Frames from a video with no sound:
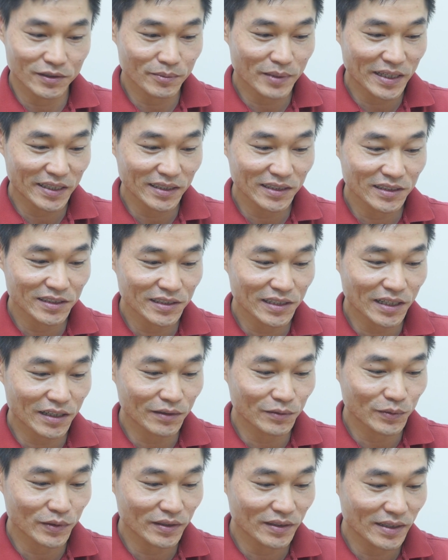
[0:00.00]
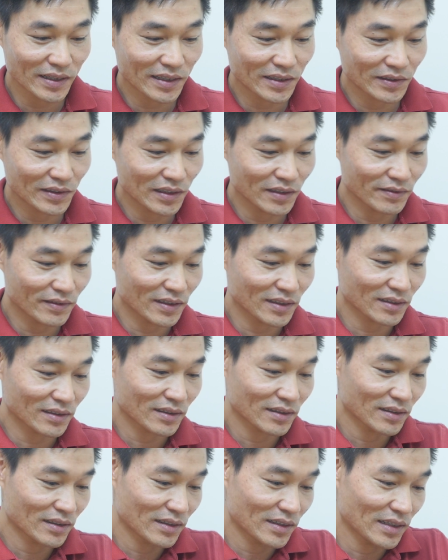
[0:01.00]
by itself without even
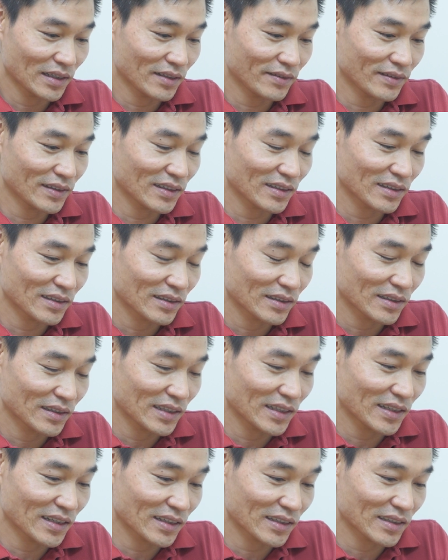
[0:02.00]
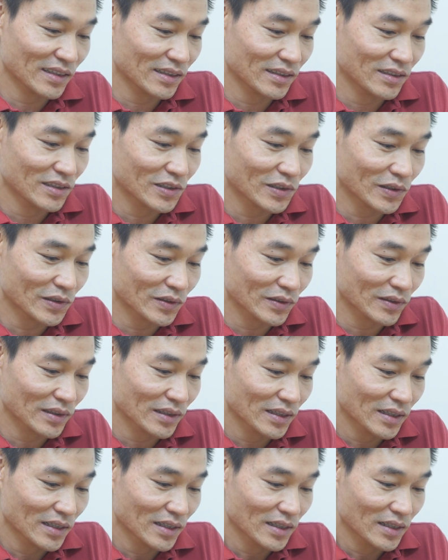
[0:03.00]
needing the drone.
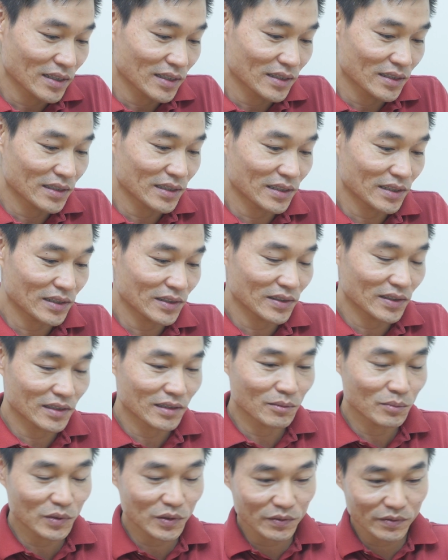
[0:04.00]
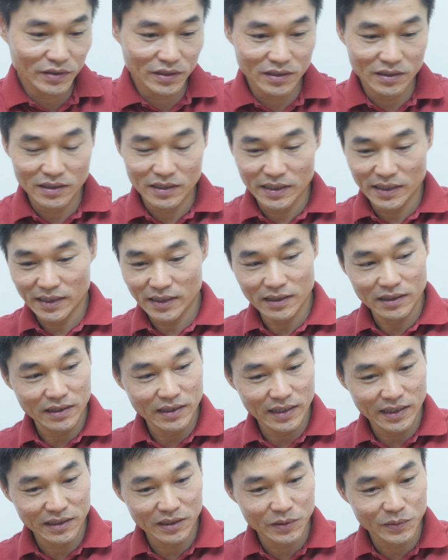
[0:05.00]
So you can move it
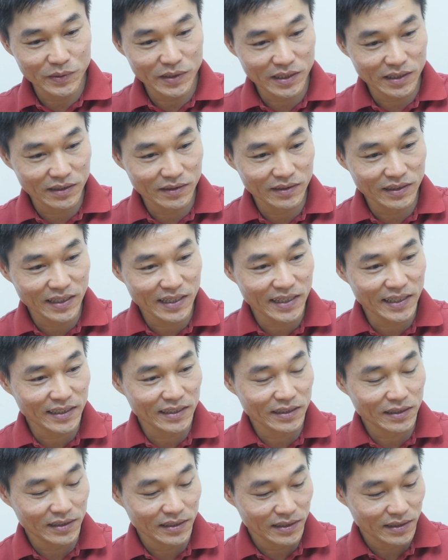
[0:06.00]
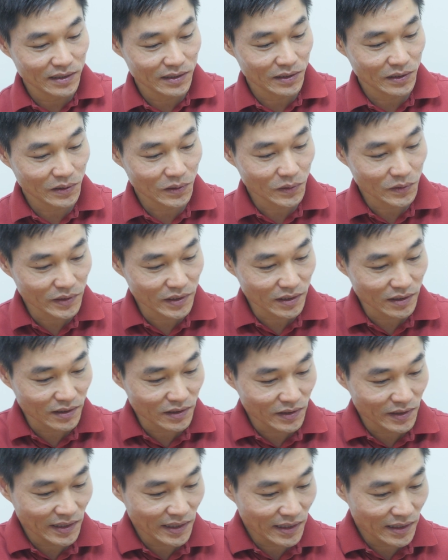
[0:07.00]
anywhere you like, hold it in
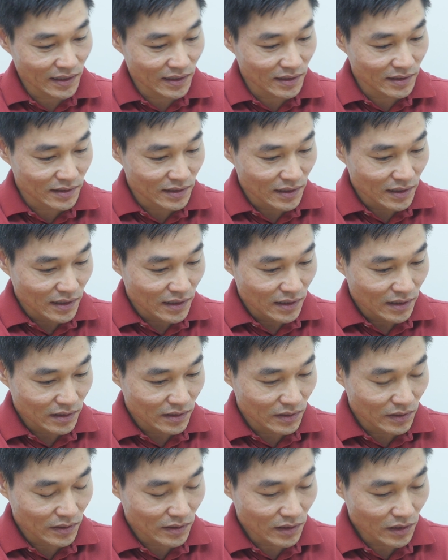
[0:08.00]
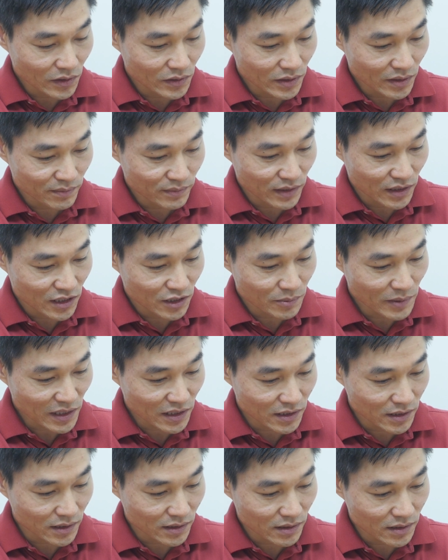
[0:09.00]
your hand, do close-up
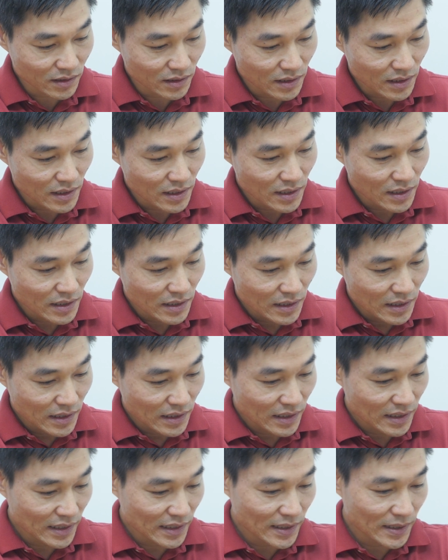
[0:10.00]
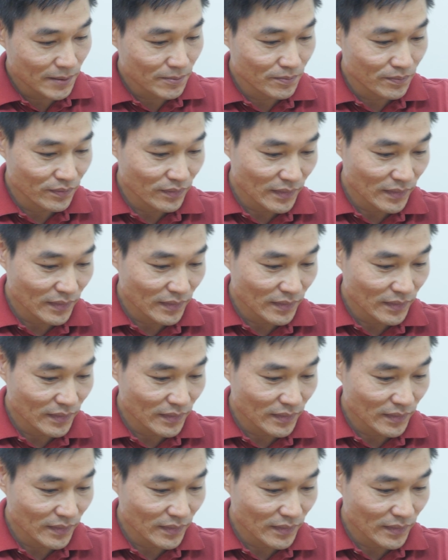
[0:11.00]
inspections. And